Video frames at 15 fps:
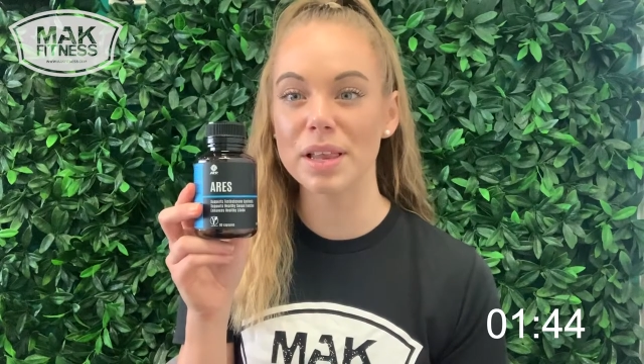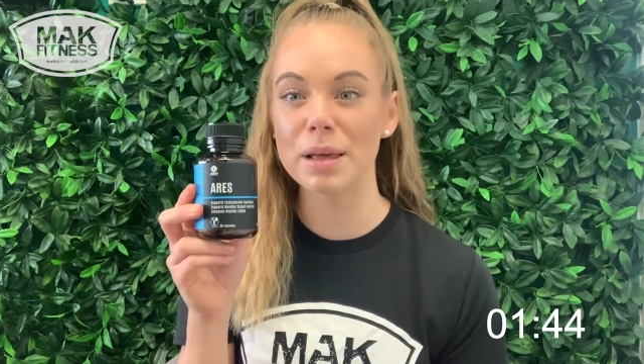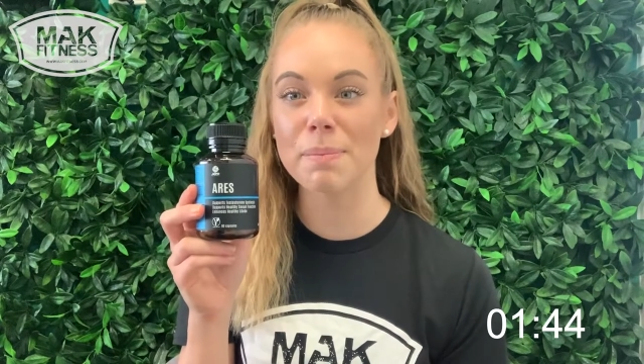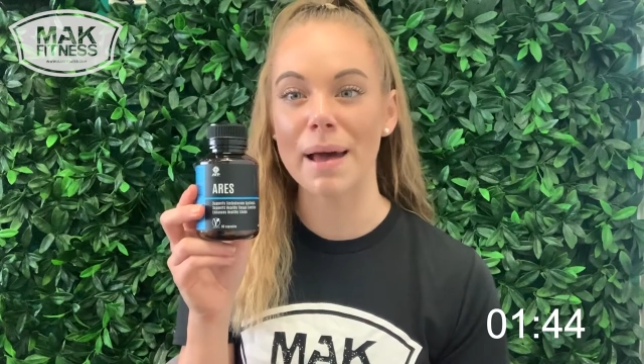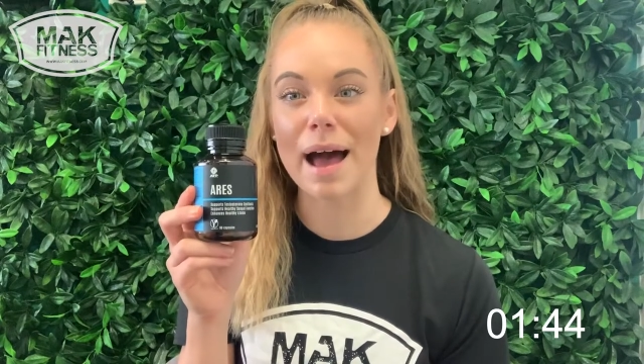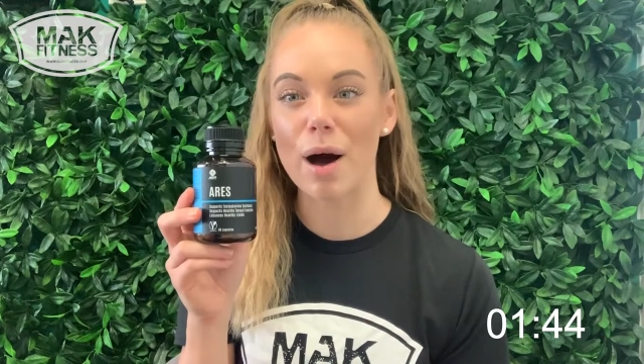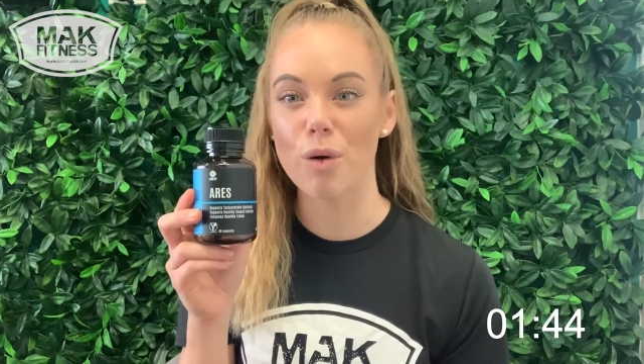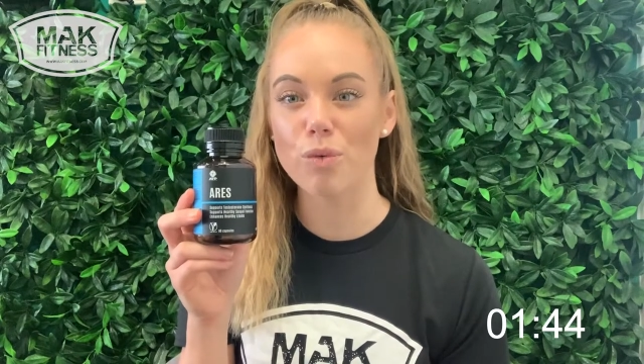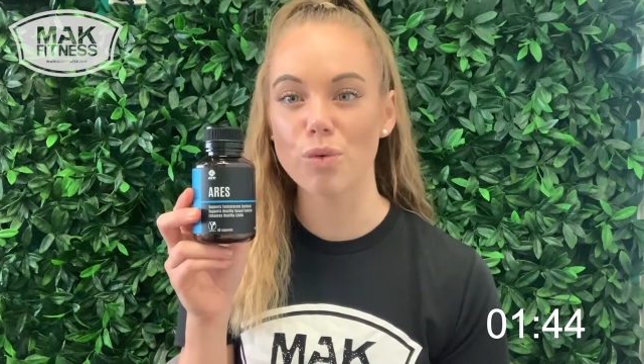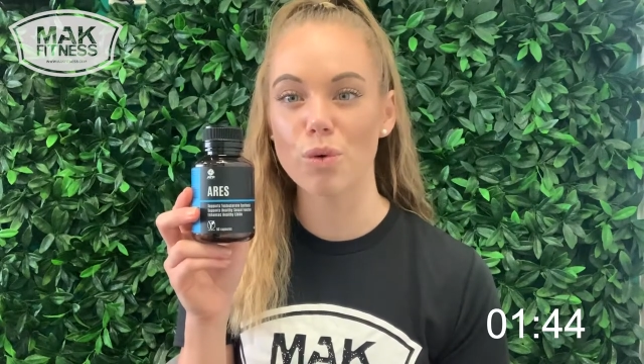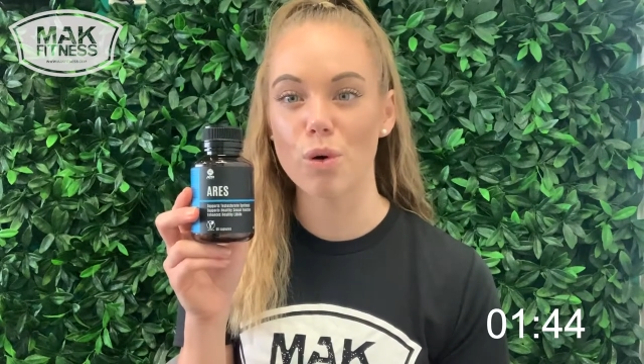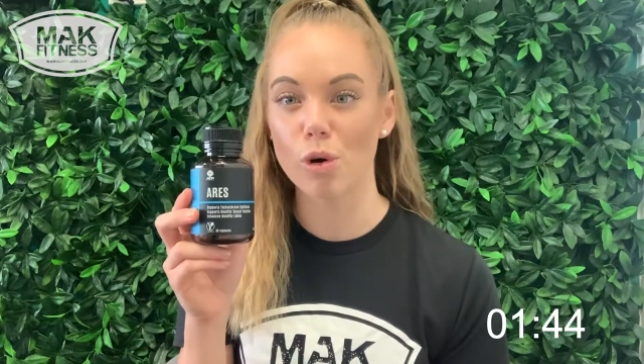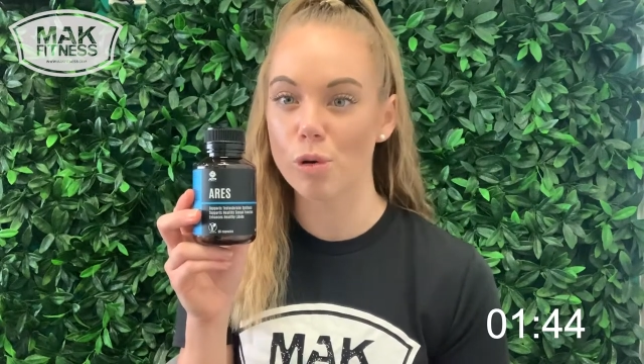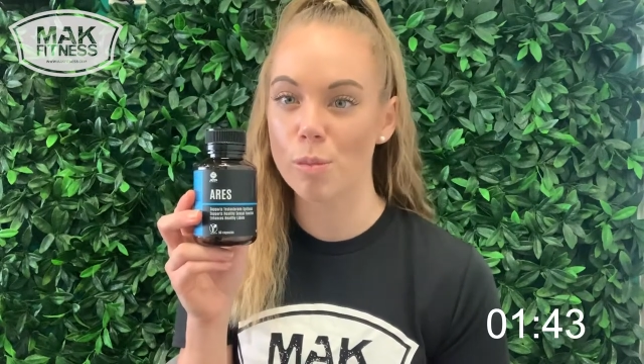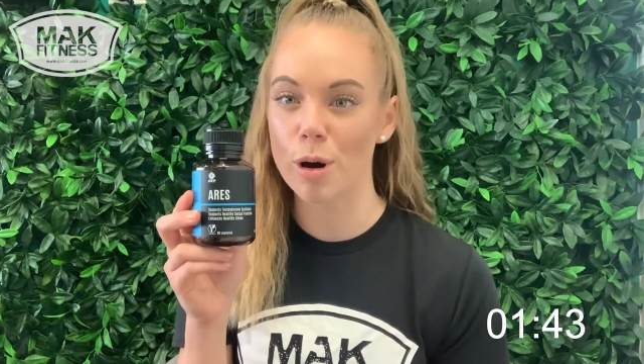really
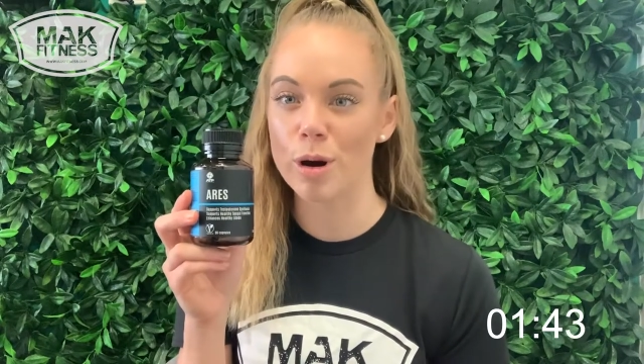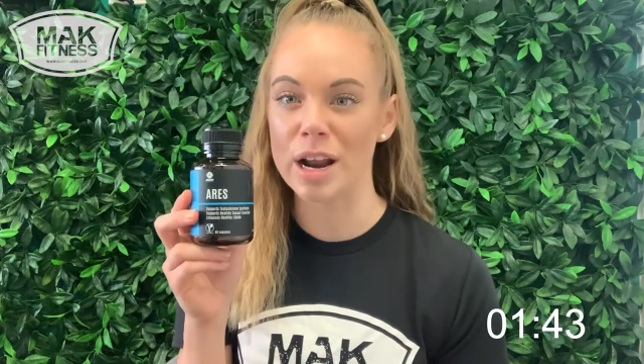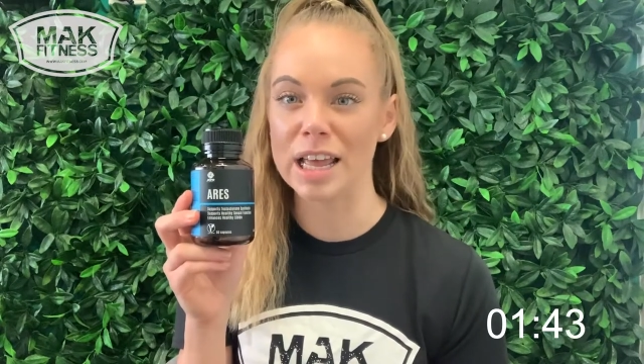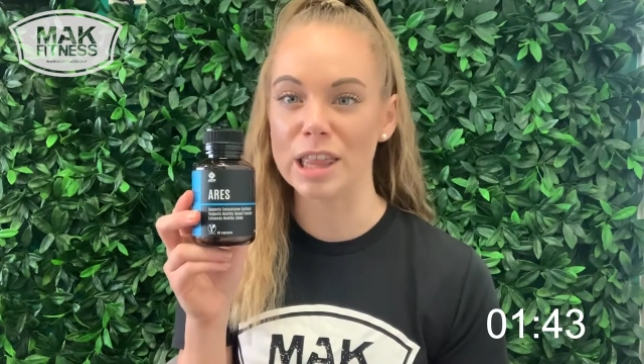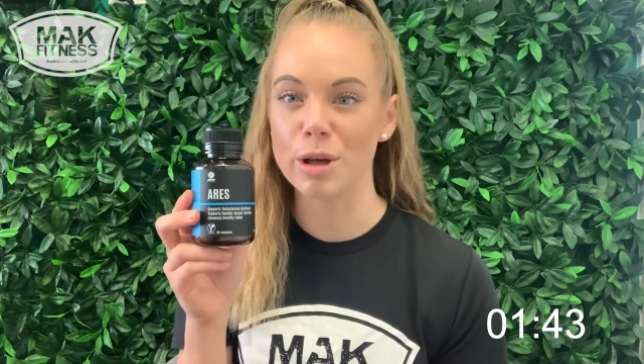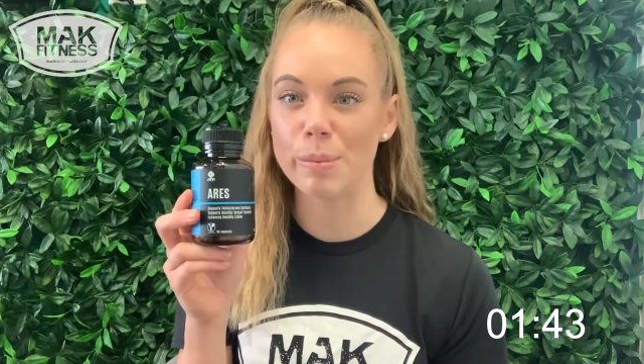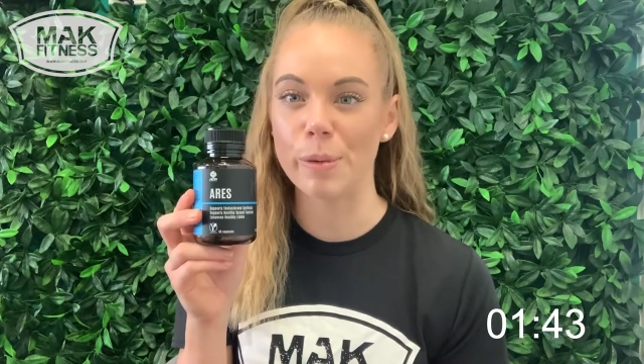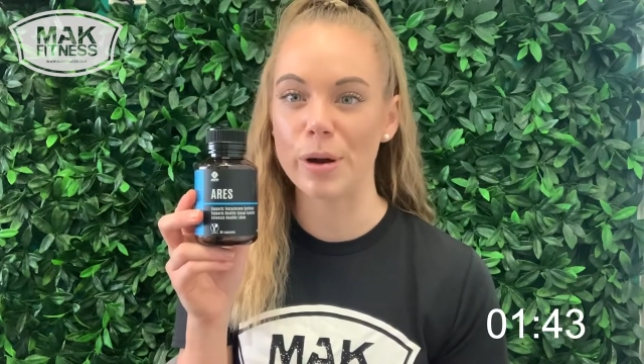powerful hormone in the